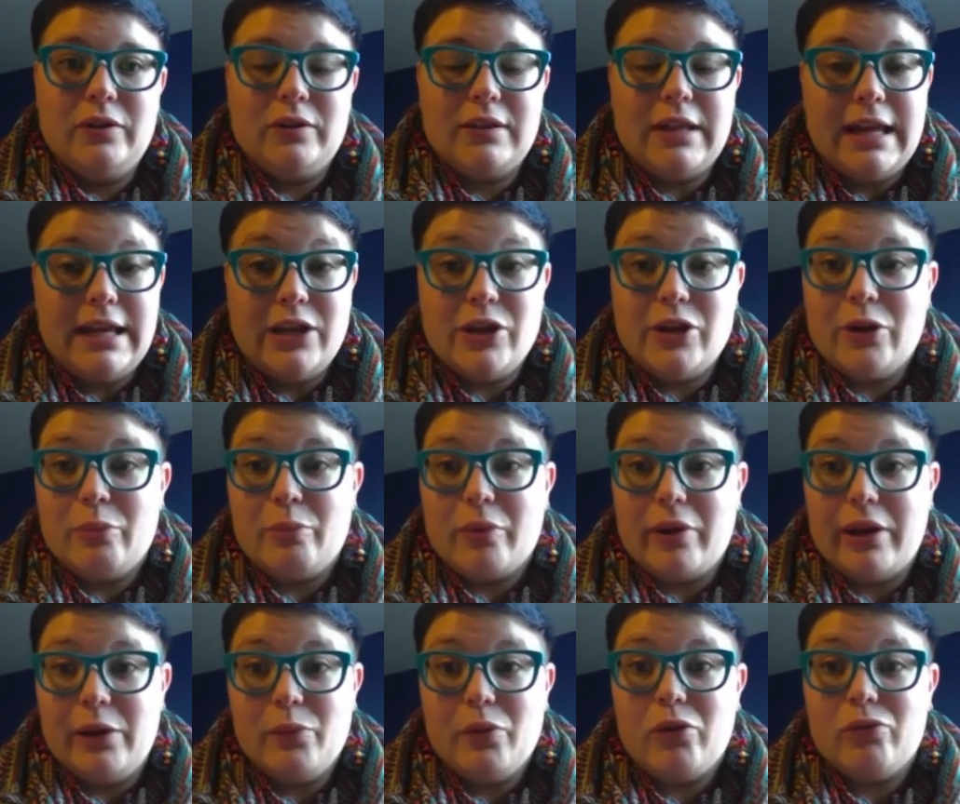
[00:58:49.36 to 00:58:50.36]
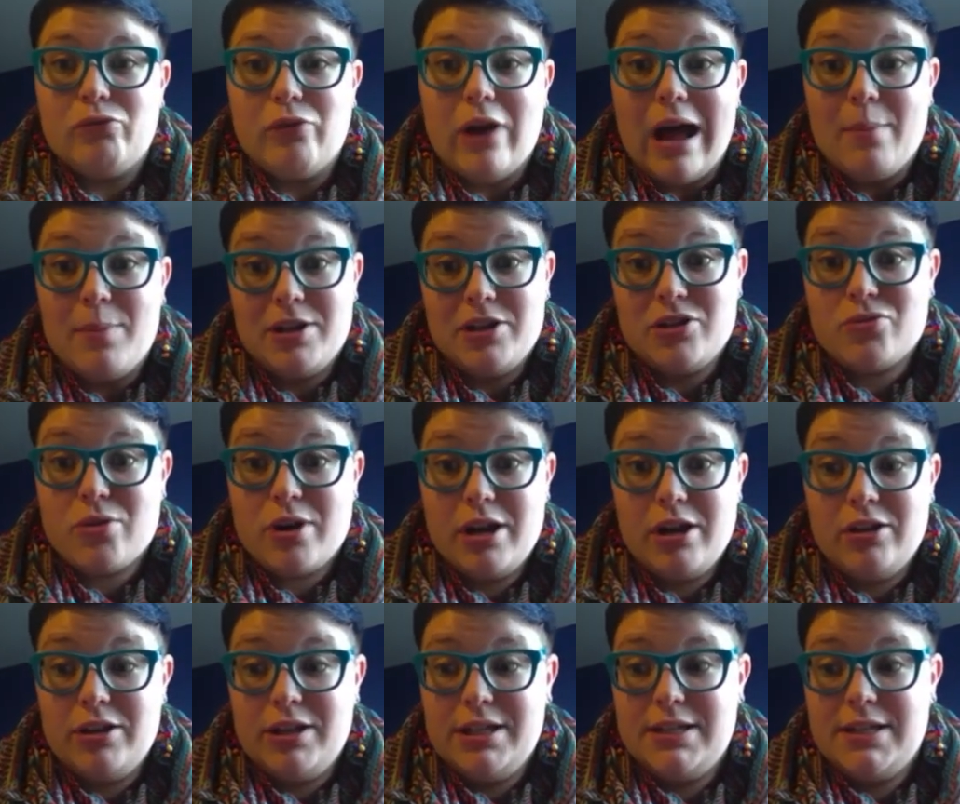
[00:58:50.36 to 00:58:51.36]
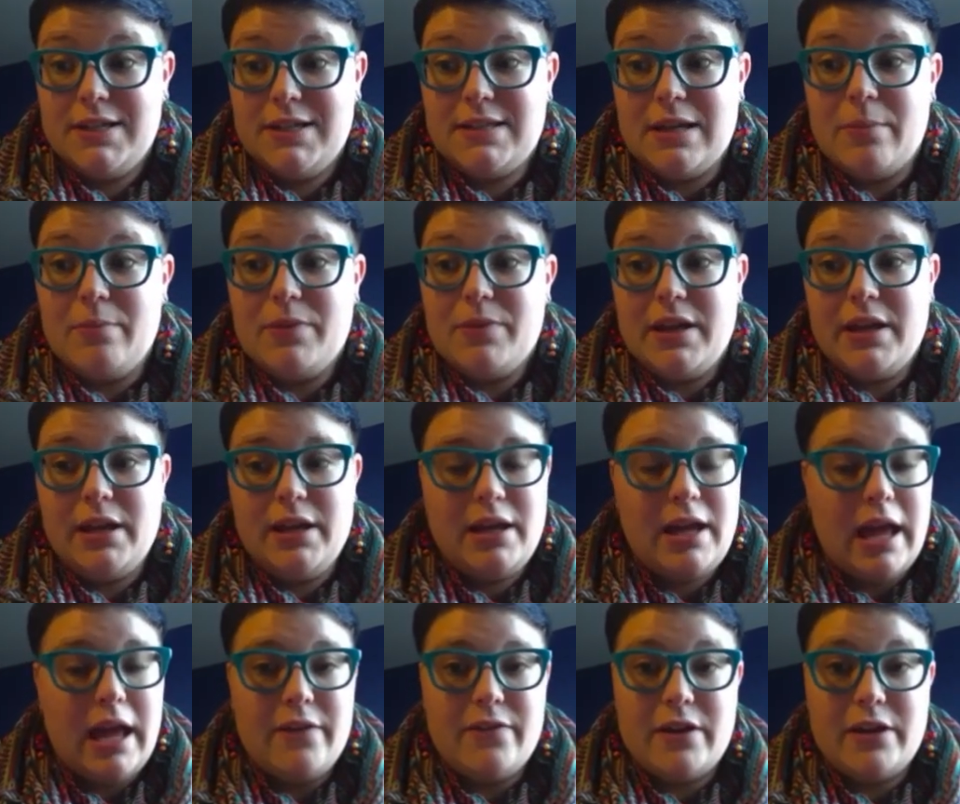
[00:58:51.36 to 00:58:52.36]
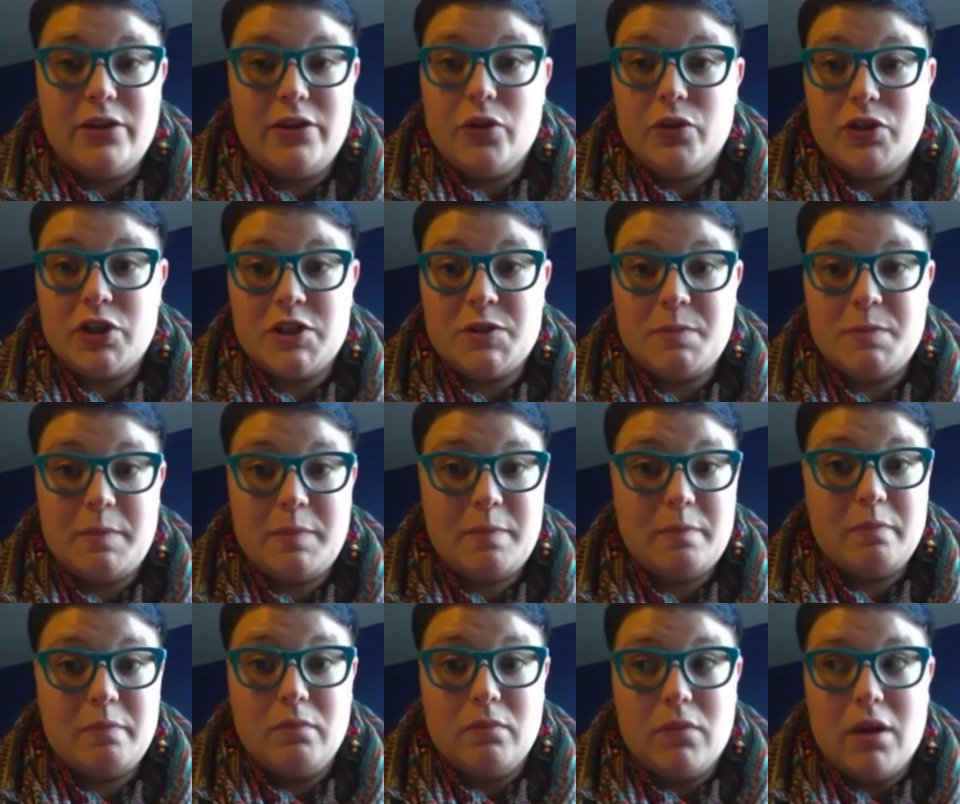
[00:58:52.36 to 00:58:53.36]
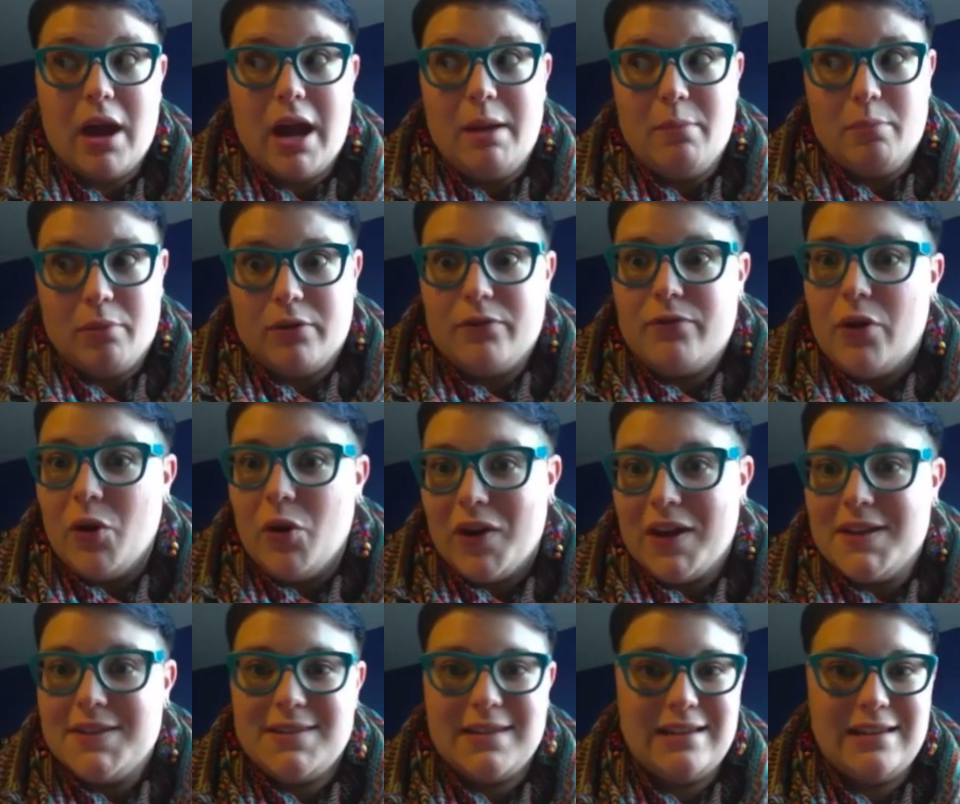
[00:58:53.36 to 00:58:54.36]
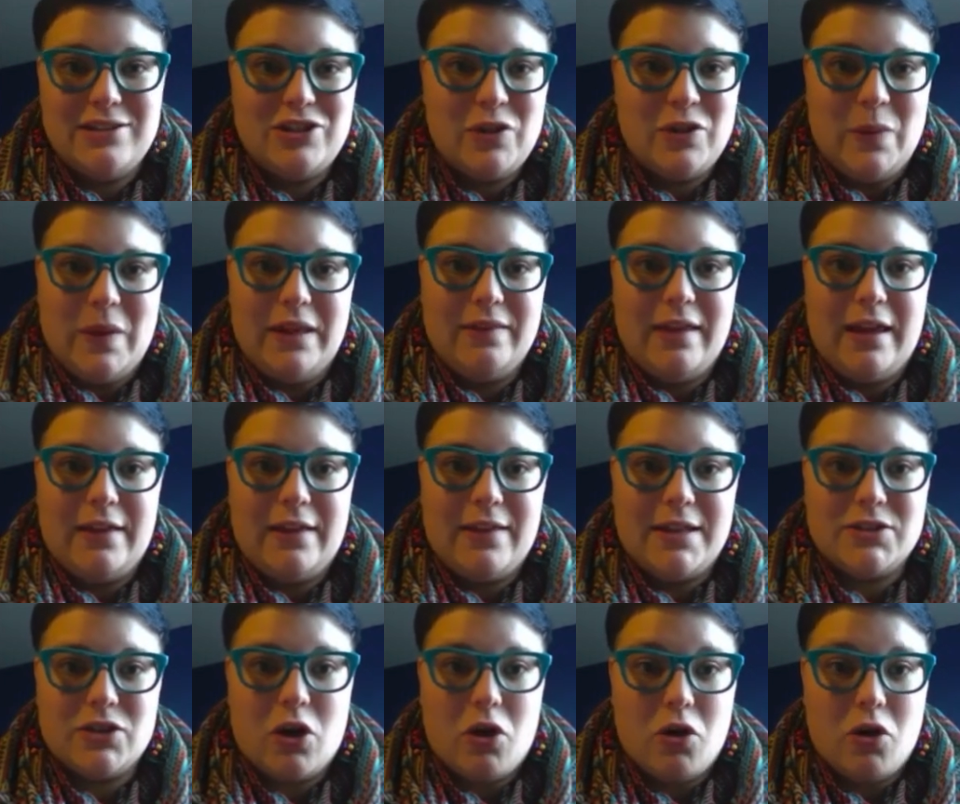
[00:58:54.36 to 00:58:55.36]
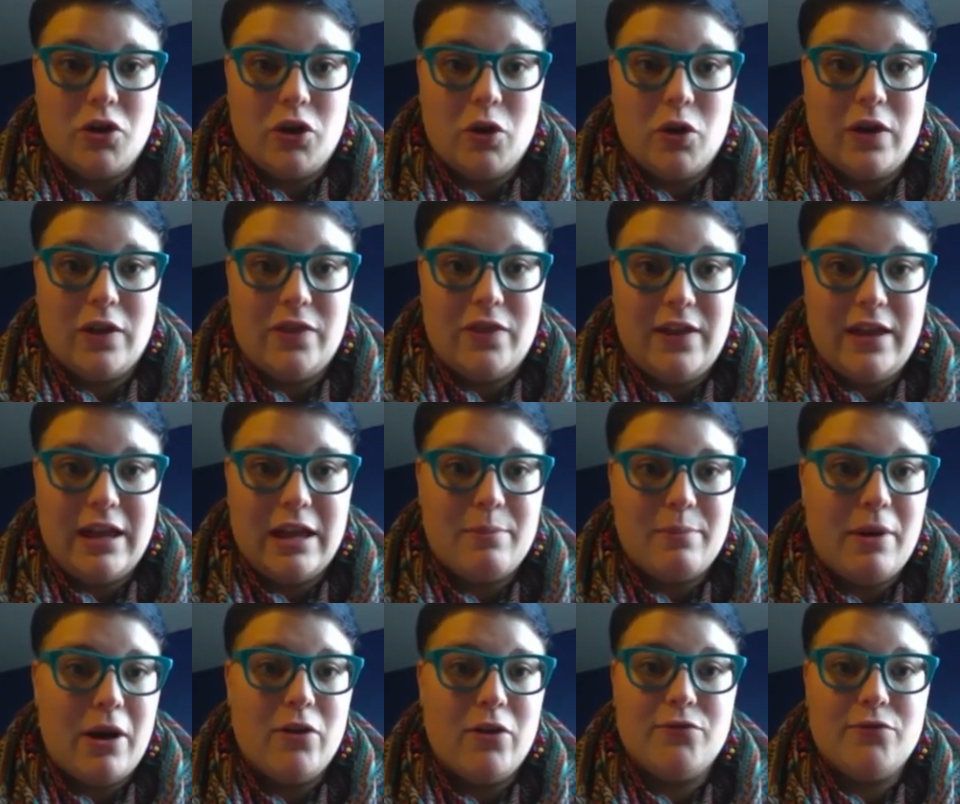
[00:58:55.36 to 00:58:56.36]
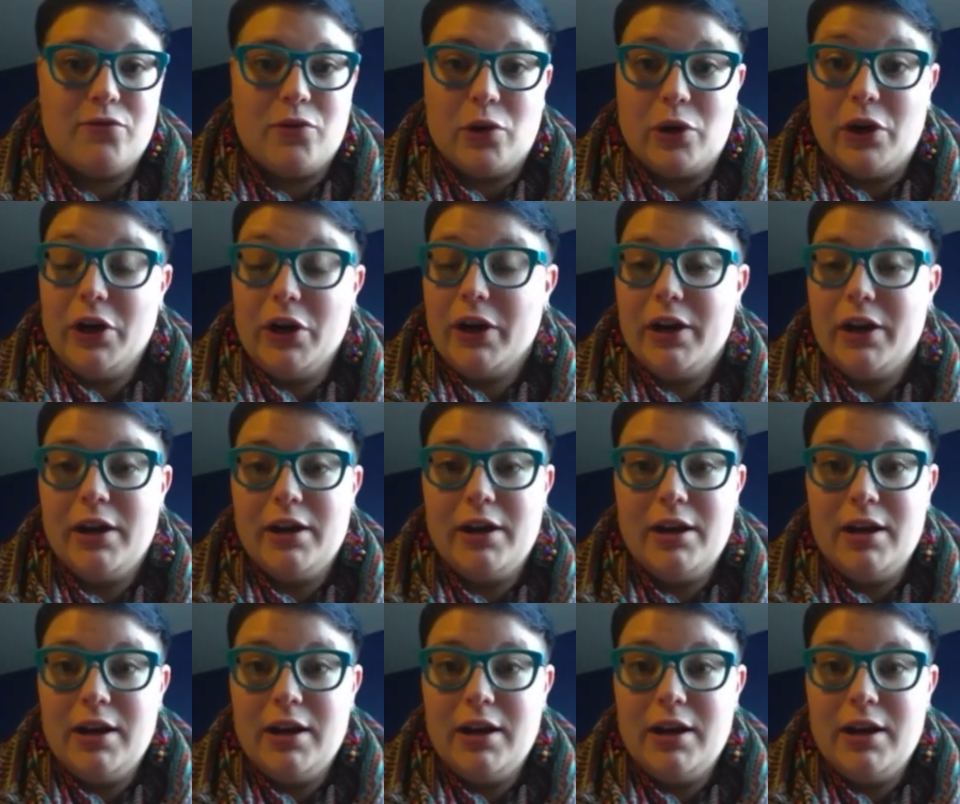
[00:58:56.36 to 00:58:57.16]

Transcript: like, your brain will rabbit trail into something and then you'll just hyper focus into it, and like that's all you can think about for